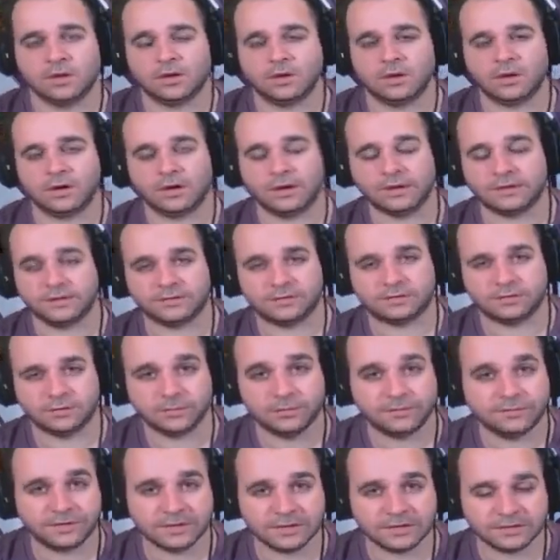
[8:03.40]
Alright, so we
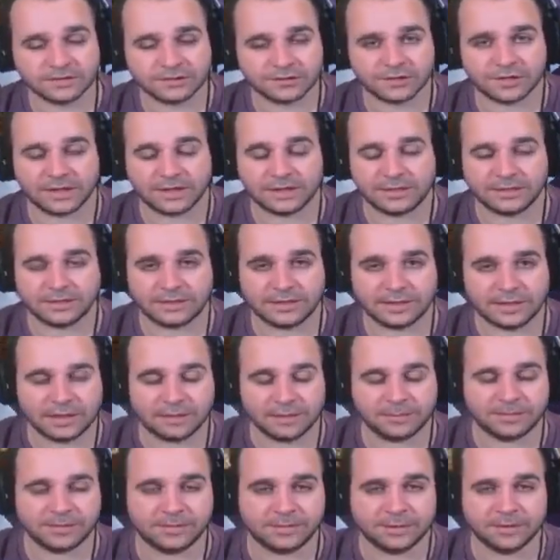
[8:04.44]
finished the
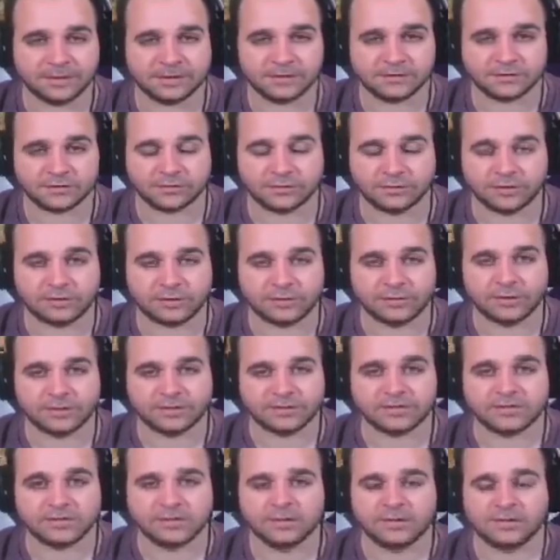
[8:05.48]
amphitheater story
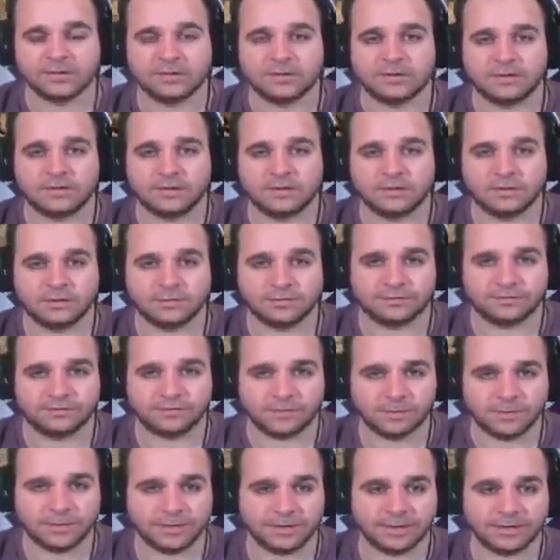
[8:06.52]
quest.
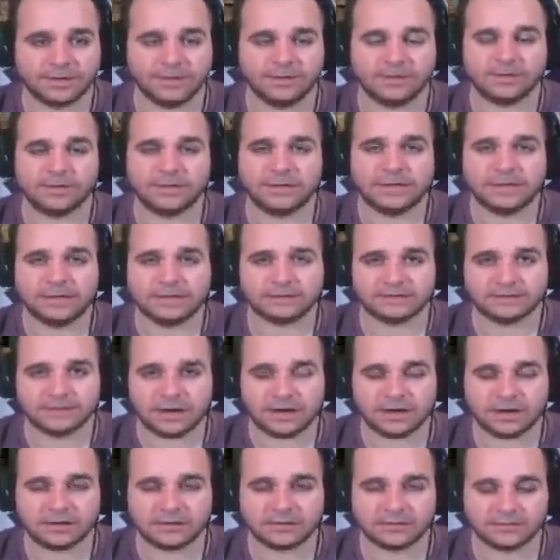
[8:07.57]
From here, it's
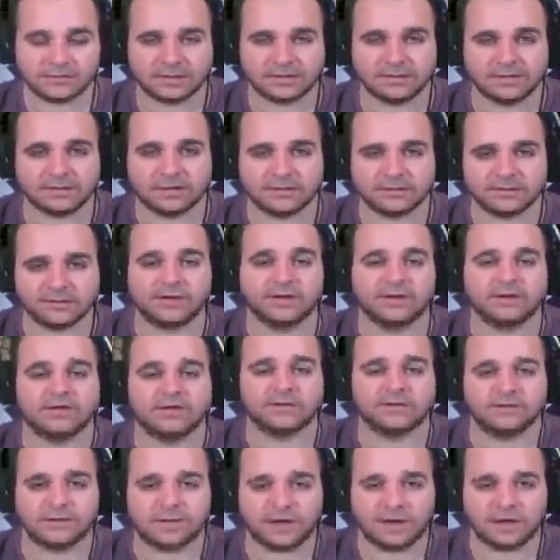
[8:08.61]
now telling us to go
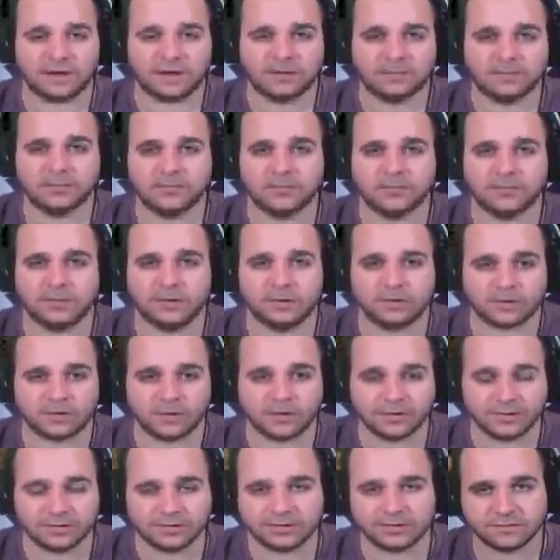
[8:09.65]
farm. We're not
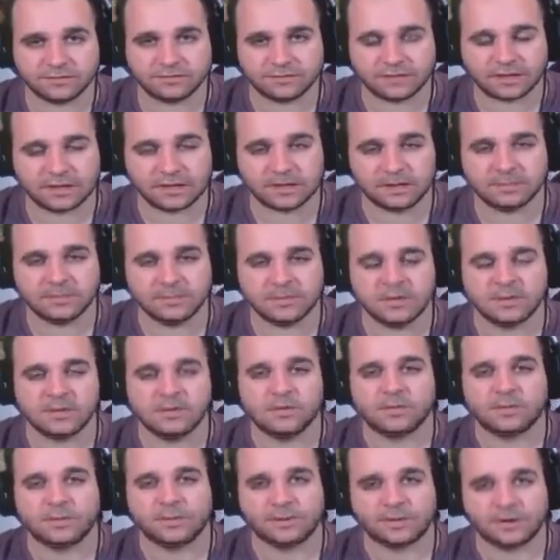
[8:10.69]
going to the farm.
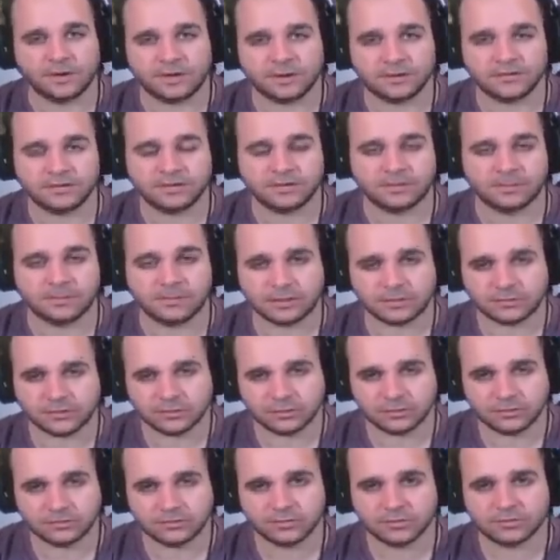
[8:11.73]
We're going to go to the
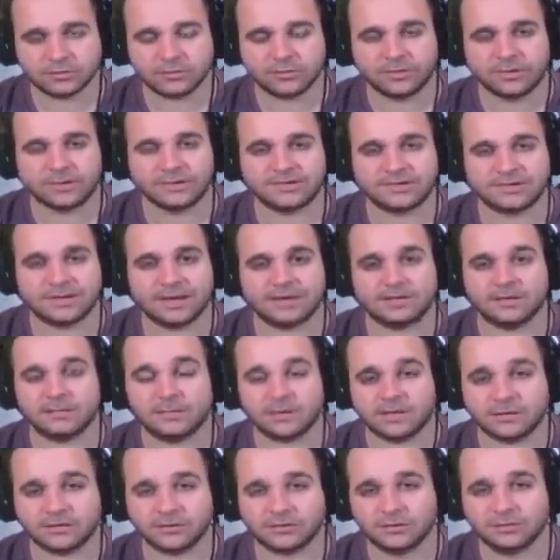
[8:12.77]
mushrooms. We're going to stay at the
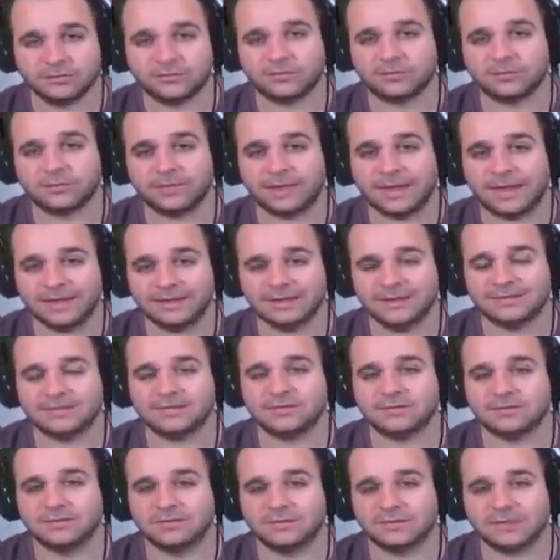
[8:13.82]
mushrooms from 8
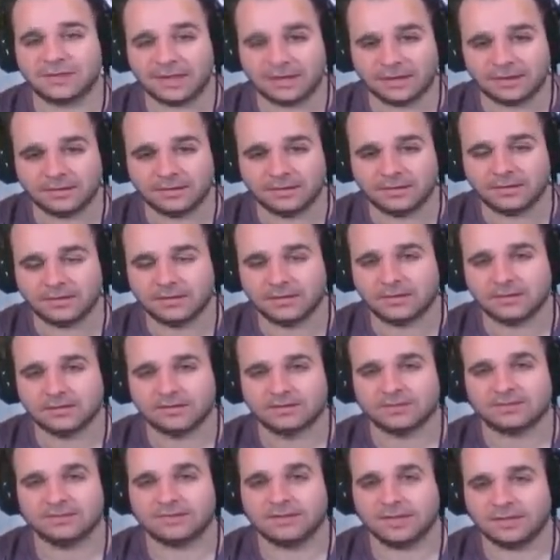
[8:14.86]
till 10.
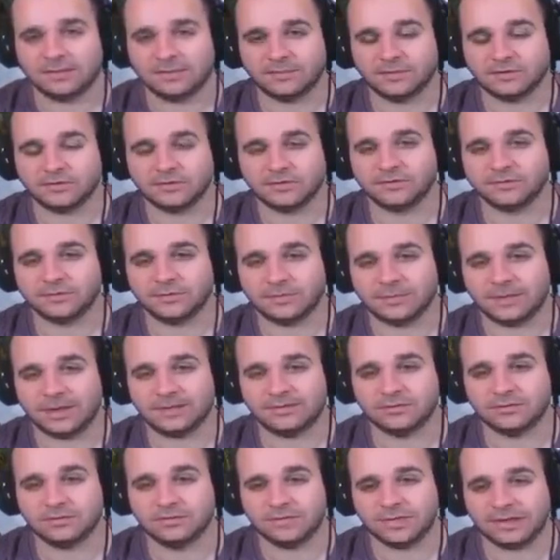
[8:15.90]
Stay at the mushrooms from 8
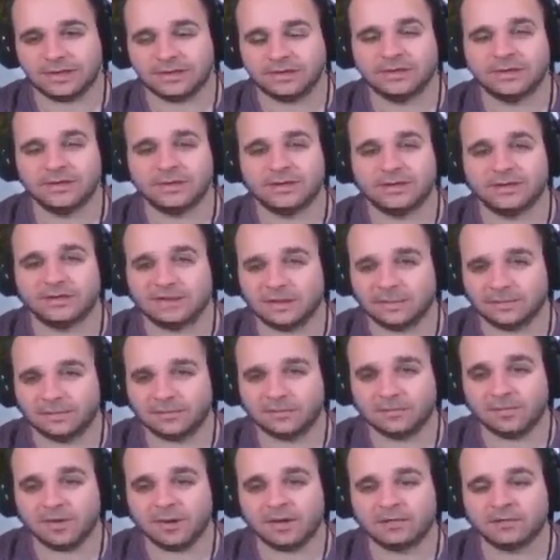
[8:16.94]
till 10. Keep in
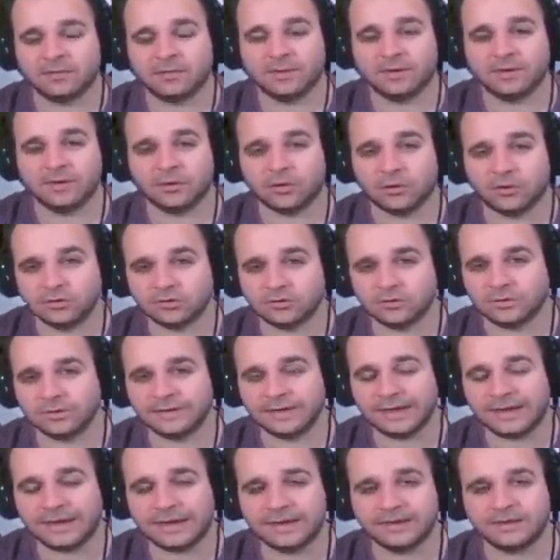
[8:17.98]
mind, we are not doing
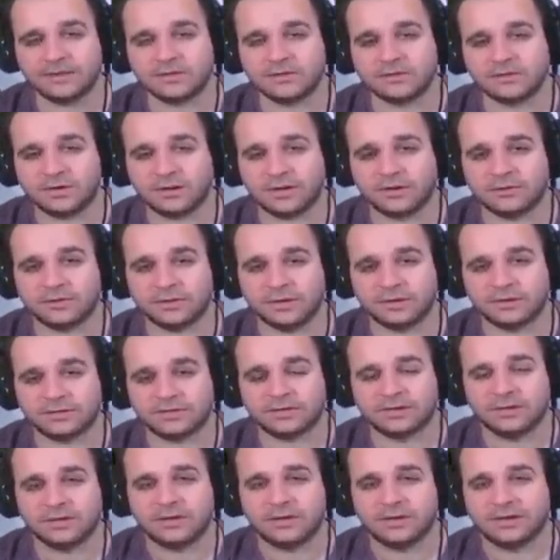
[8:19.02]
any of the side quests.
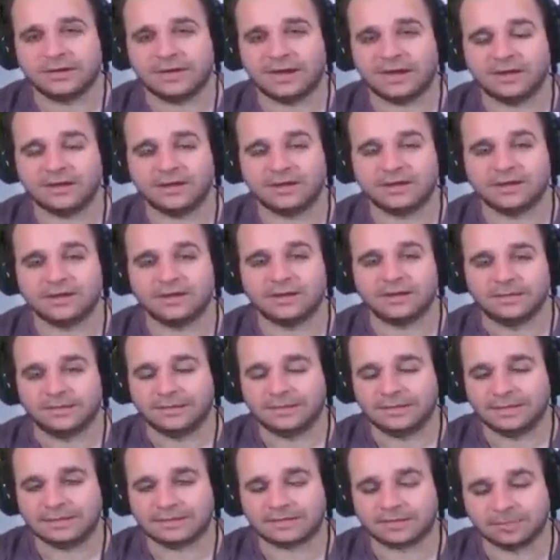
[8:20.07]
Now,
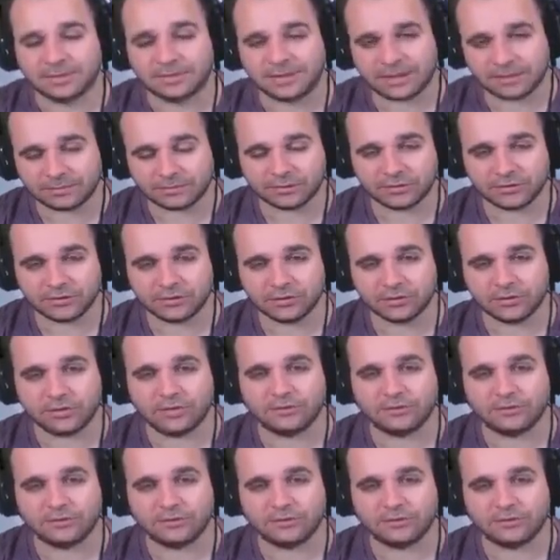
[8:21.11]
it's completely up to you.